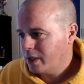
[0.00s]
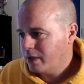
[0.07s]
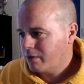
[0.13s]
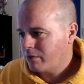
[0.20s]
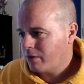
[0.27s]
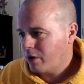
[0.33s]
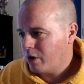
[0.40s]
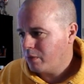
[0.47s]

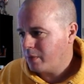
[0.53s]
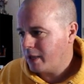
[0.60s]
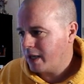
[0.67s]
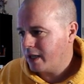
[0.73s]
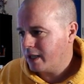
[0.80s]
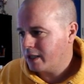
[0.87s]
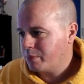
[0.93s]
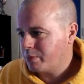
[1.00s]
from
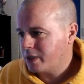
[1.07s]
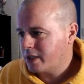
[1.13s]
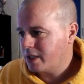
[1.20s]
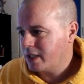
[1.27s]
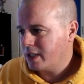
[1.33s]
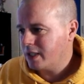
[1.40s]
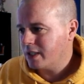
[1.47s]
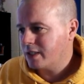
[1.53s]
the
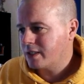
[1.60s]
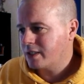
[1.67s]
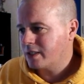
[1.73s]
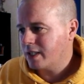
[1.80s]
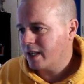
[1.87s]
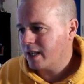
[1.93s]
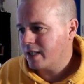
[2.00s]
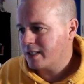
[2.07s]
prestigious
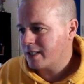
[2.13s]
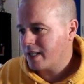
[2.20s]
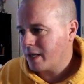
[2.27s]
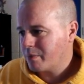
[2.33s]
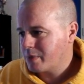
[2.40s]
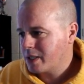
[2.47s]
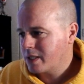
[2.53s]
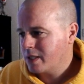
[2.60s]

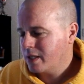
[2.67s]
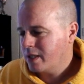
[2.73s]
Saps.